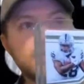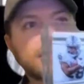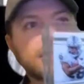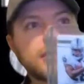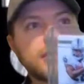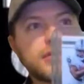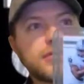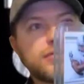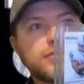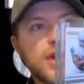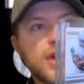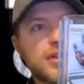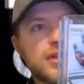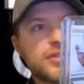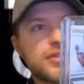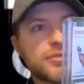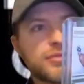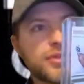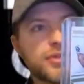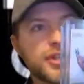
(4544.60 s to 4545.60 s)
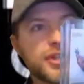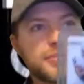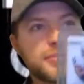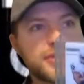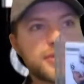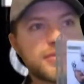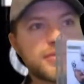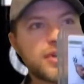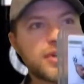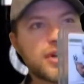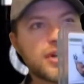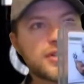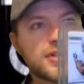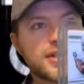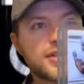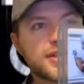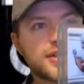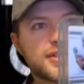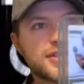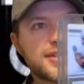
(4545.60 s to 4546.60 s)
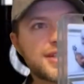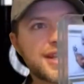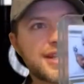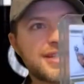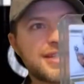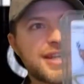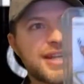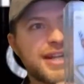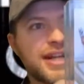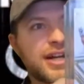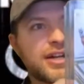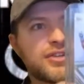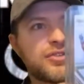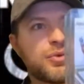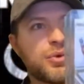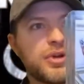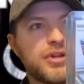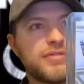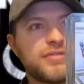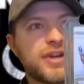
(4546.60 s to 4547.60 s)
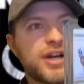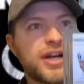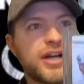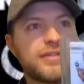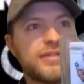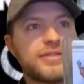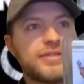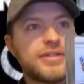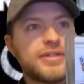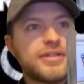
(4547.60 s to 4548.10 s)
Flawless are really expensive cards. That's a 16 out of 25.